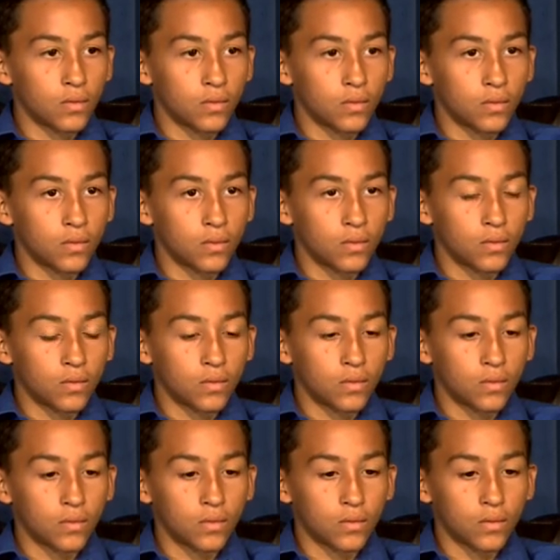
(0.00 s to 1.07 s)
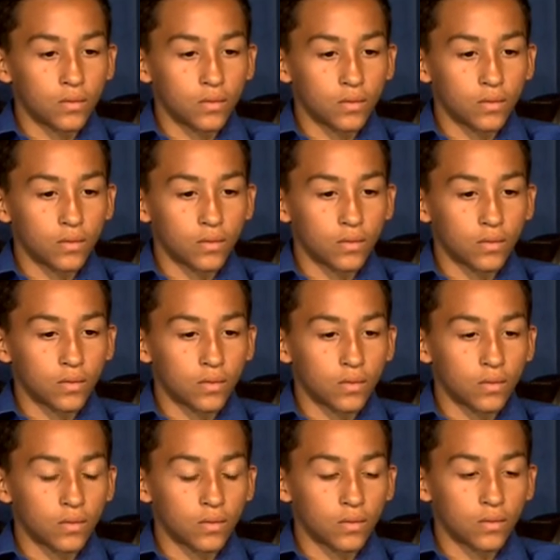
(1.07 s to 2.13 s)

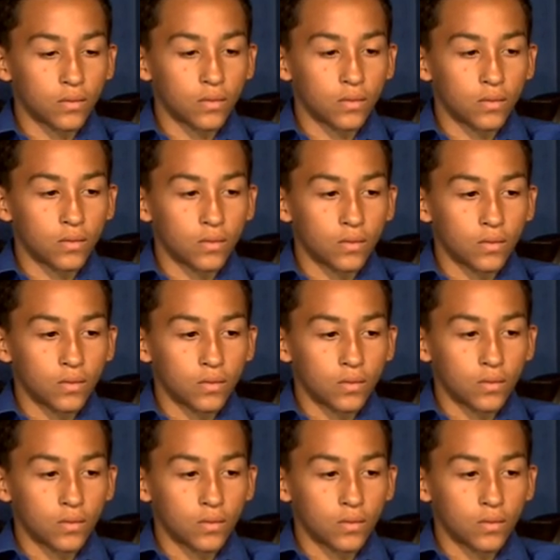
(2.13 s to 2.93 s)
(not speaking)